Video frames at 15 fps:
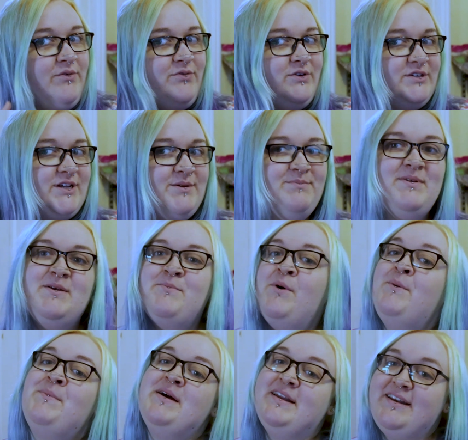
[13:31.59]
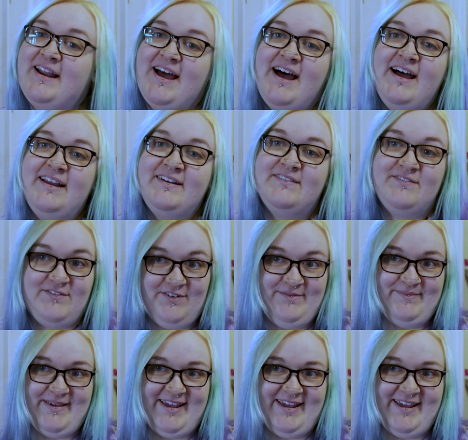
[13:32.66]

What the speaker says: for some people, but not for